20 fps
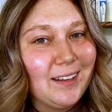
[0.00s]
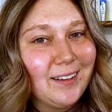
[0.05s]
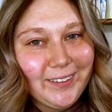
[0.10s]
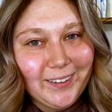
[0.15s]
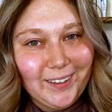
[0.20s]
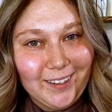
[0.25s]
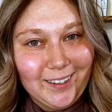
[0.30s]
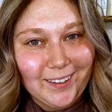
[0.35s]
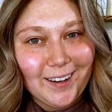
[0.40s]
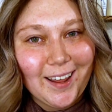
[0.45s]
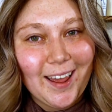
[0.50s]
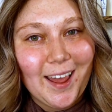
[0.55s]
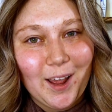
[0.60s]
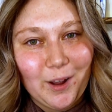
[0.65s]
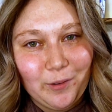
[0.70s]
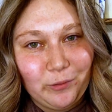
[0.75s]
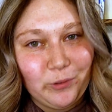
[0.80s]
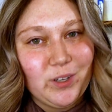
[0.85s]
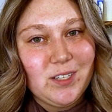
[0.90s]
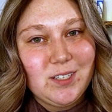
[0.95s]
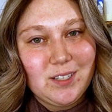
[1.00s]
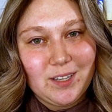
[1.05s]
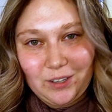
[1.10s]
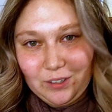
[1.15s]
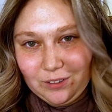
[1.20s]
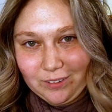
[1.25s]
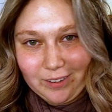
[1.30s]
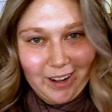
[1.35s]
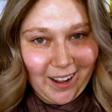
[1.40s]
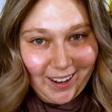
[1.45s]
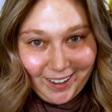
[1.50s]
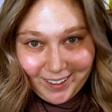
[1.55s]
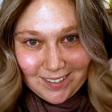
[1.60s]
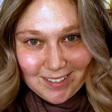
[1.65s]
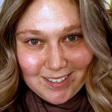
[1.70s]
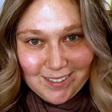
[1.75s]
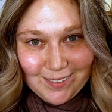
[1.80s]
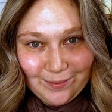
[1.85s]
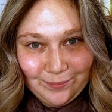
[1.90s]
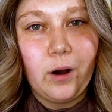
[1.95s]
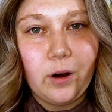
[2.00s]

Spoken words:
clean every single night.